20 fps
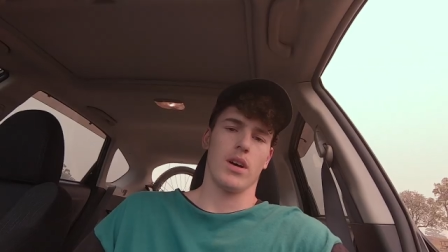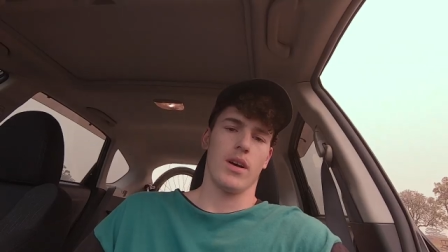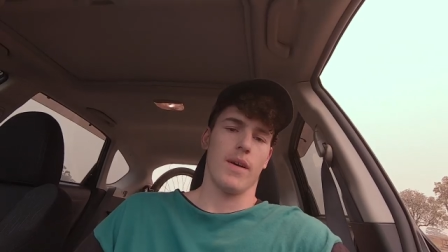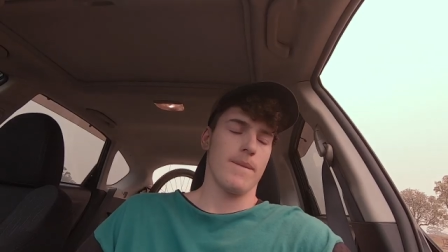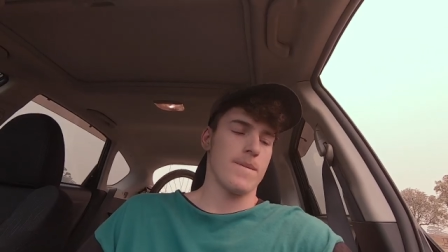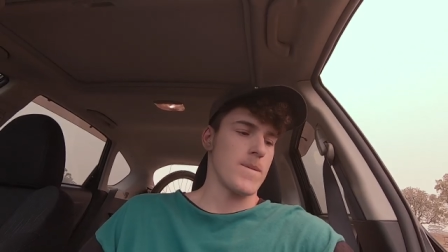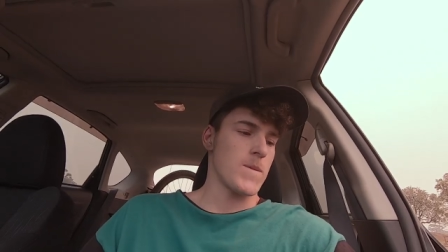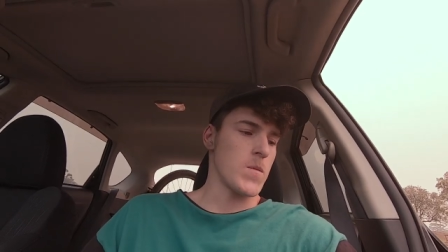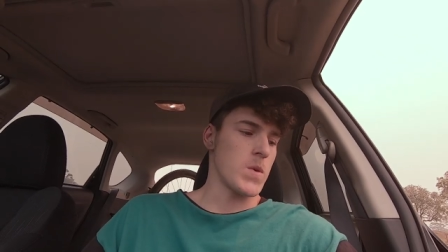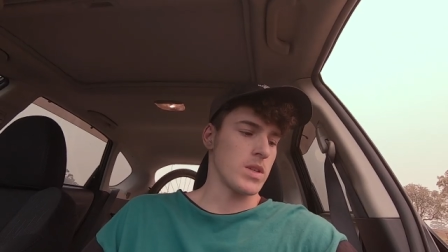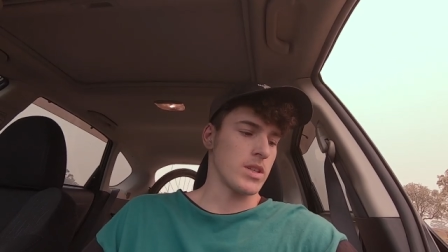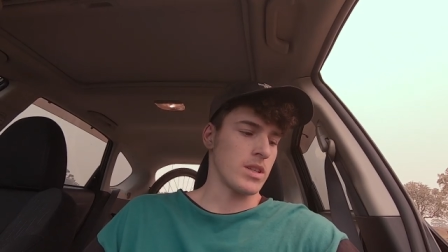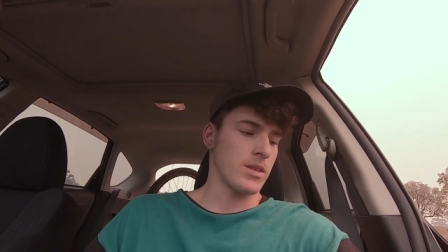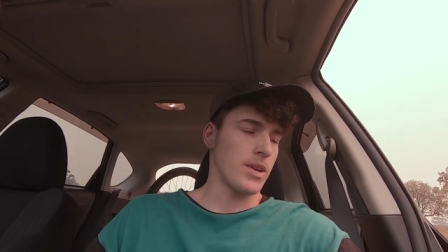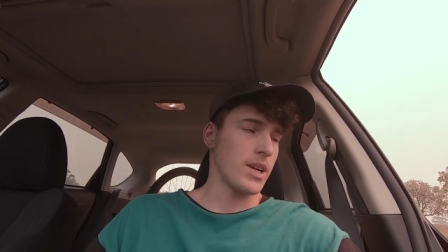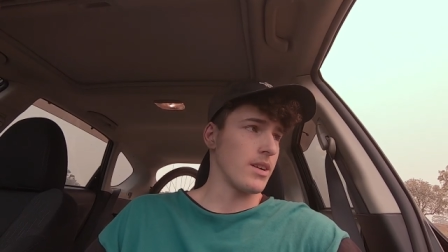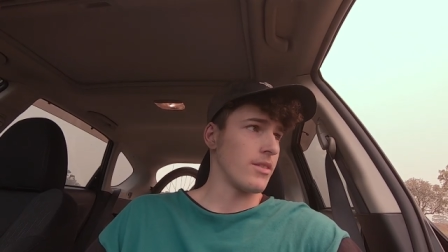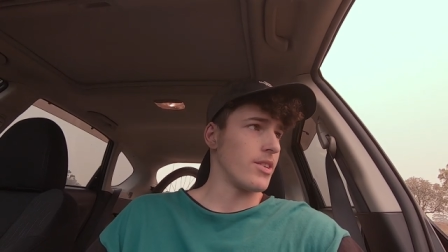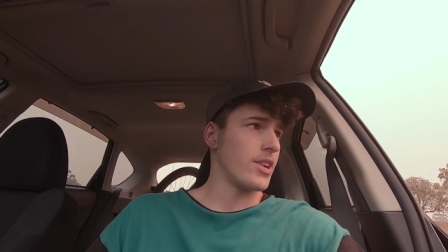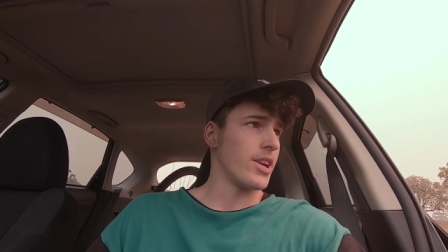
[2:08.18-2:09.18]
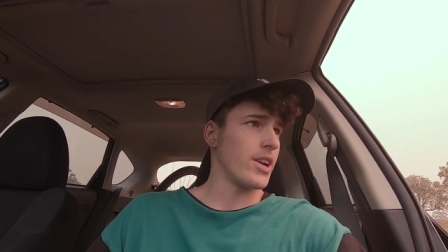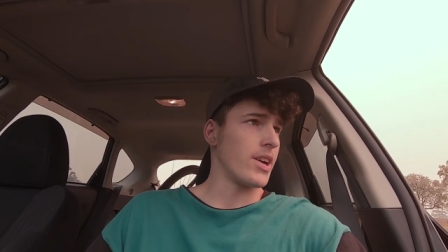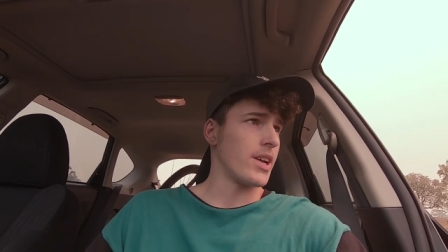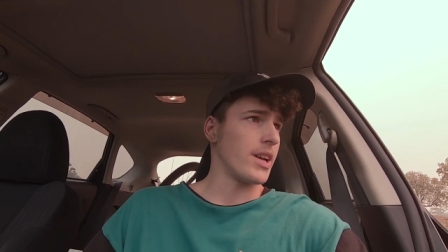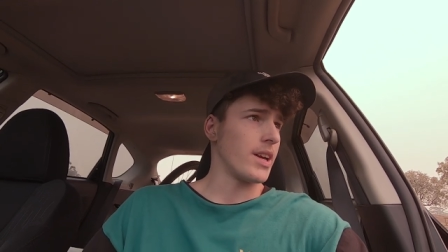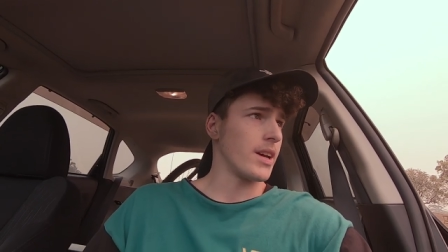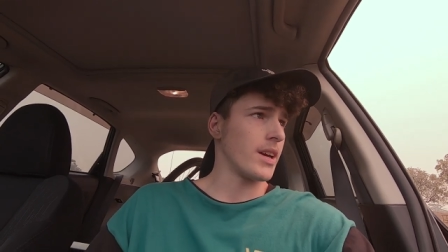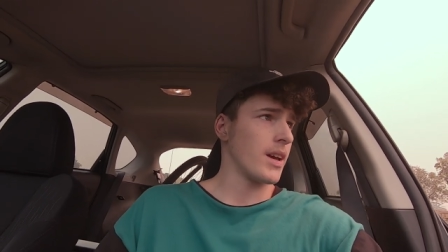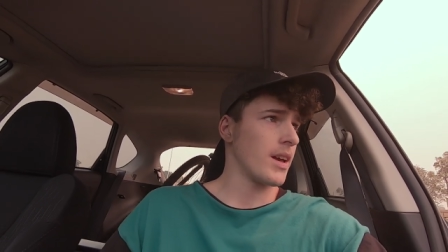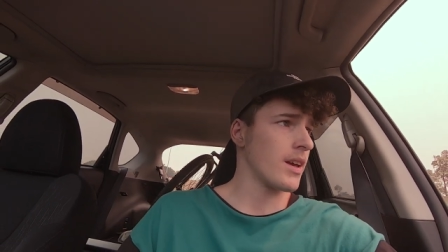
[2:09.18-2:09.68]
I was gonna make a video
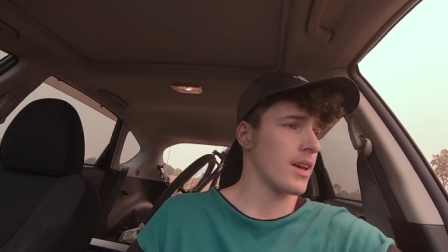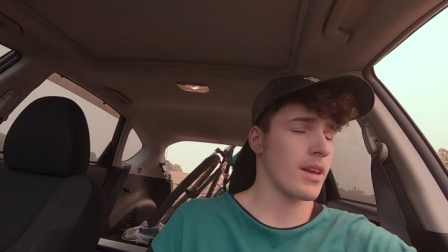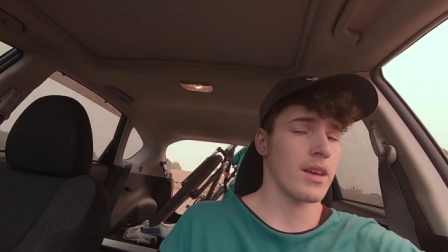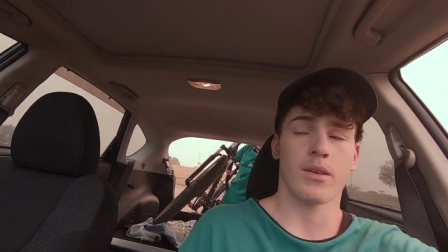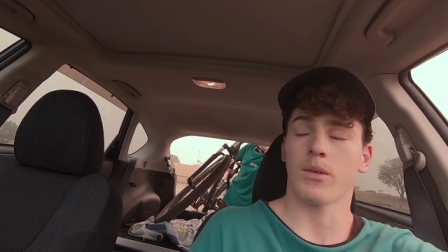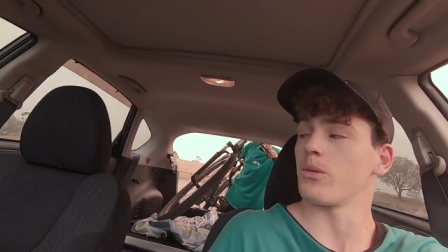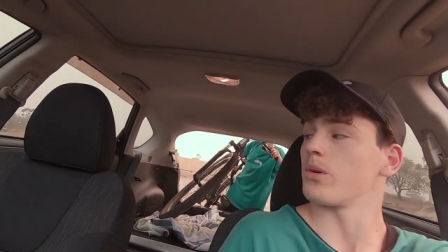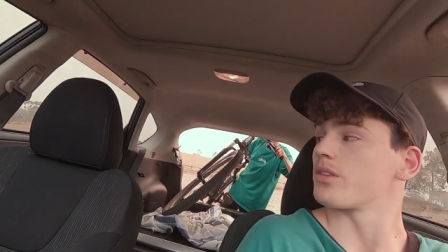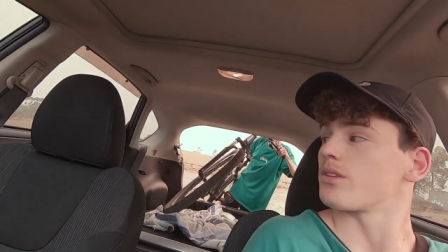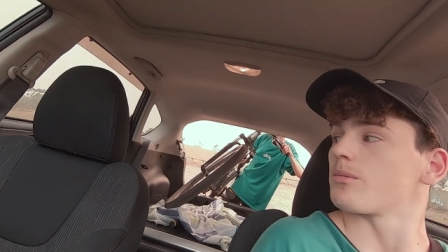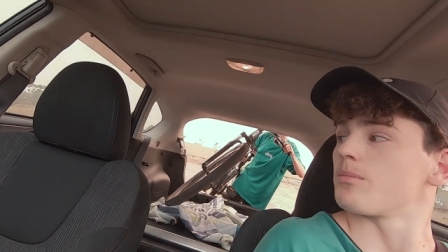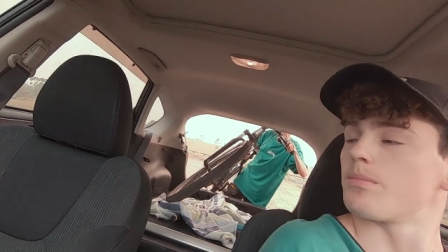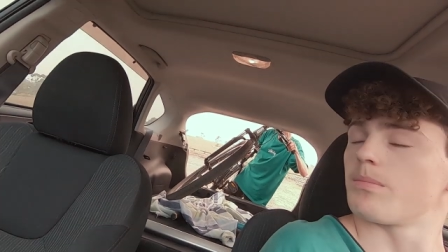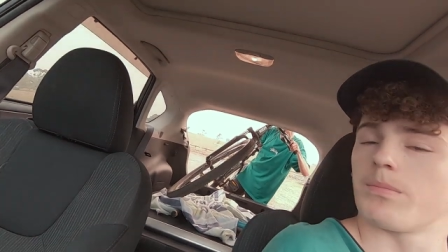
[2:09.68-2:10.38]
here with the